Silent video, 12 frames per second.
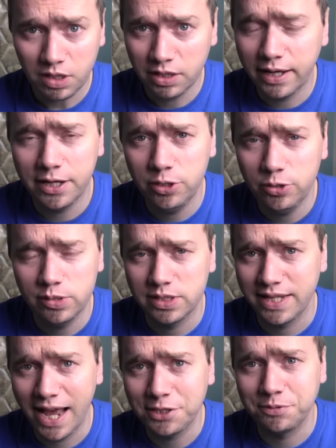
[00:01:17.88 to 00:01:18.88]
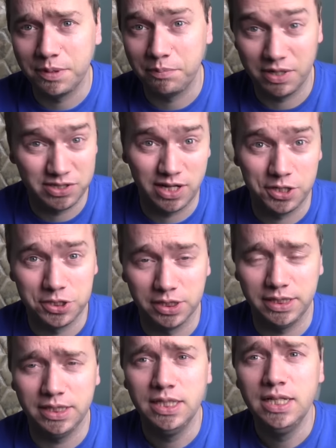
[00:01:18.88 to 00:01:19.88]
got a new detachment,
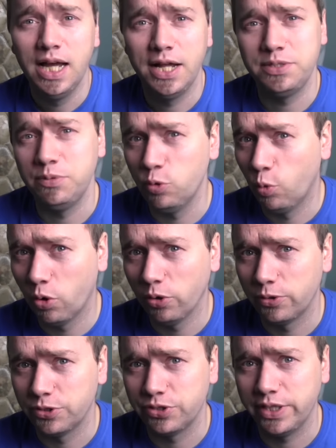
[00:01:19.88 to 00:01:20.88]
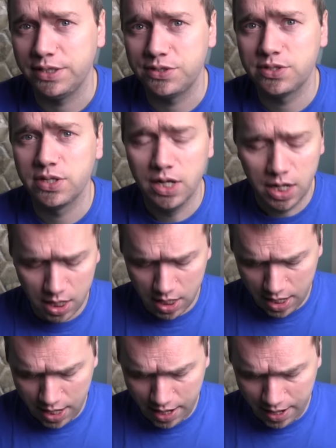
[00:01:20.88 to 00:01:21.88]
essentially, and some new warlord traits.
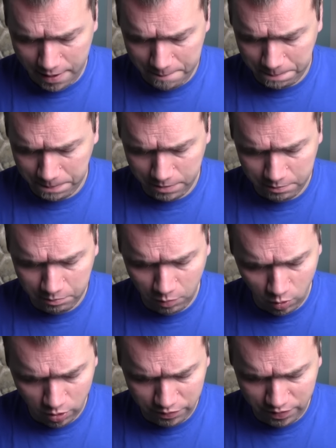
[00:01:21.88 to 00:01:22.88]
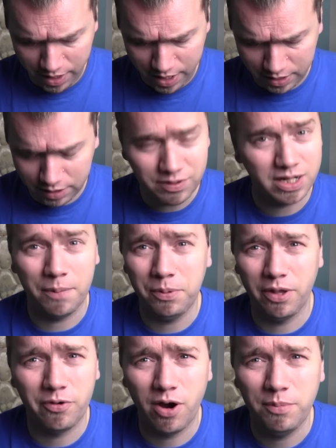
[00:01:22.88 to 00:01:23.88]
More than even a couple
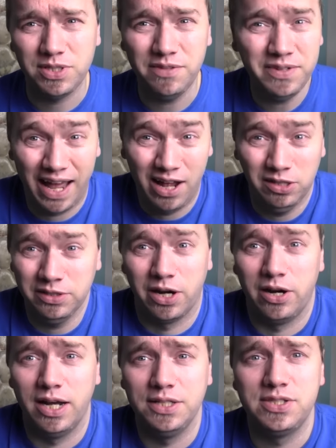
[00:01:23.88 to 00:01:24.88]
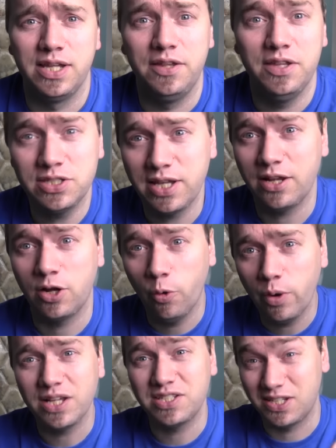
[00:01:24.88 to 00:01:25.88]
other armies. Even Eldar, I'd say. This
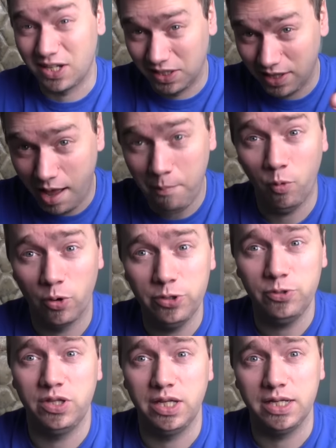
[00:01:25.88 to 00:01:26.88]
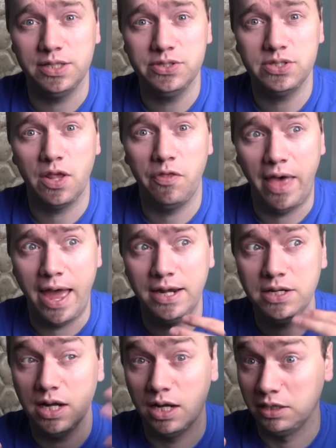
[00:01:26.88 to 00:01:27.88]
codex has a lot more new things
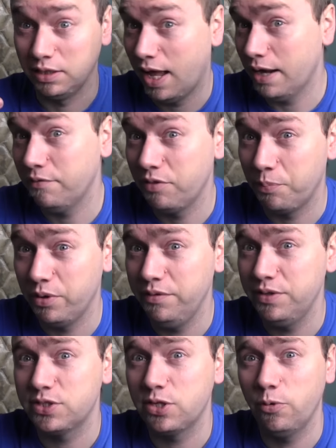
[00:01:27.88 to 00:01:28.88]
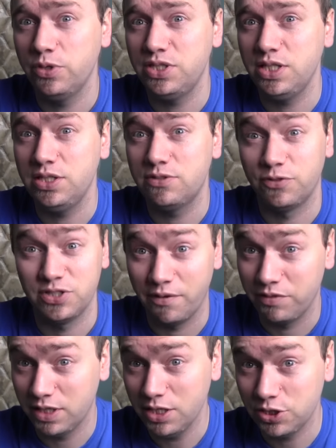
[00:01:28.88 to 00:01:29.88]
than a lot of the previous codices for
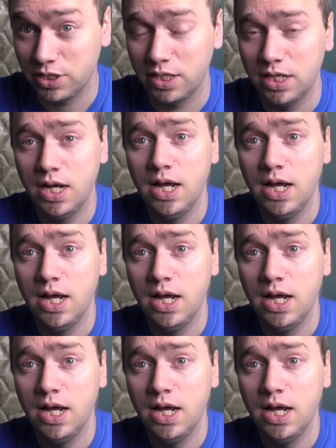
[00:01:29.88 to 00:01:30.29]
7th edition.